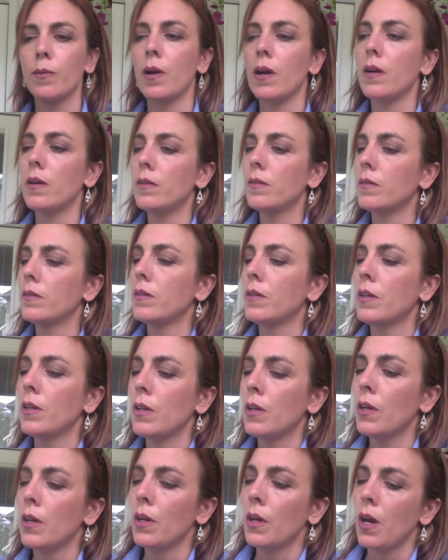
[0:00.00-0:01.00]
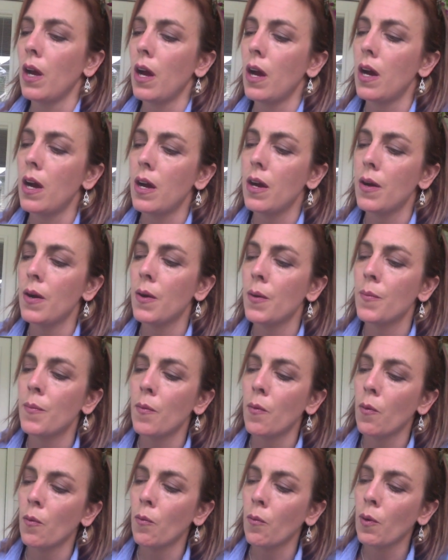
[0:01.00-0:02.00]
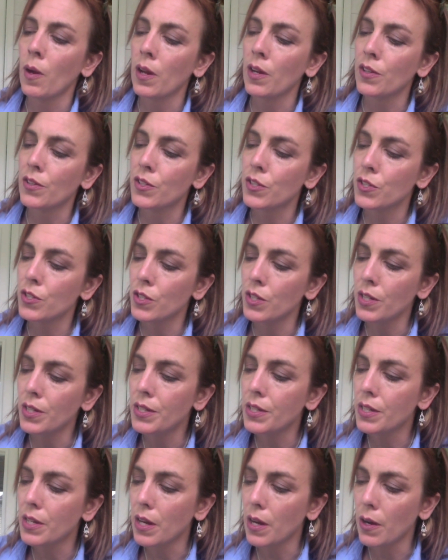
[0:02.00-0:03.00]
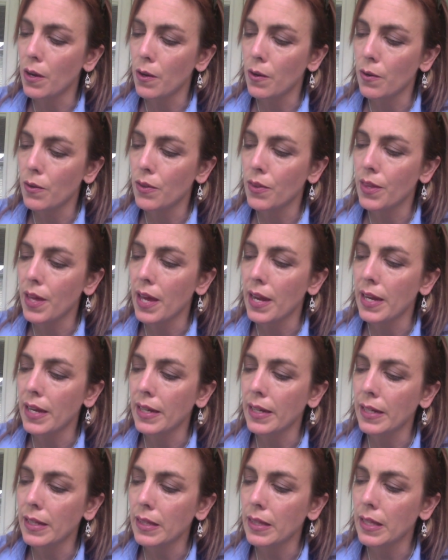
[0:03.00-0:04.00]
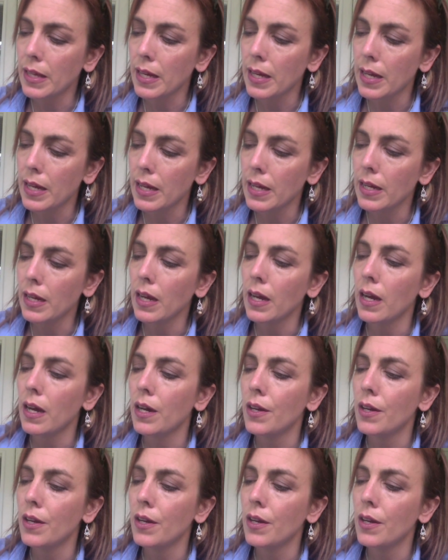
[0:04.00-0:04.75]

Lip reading: Well, we should know that anything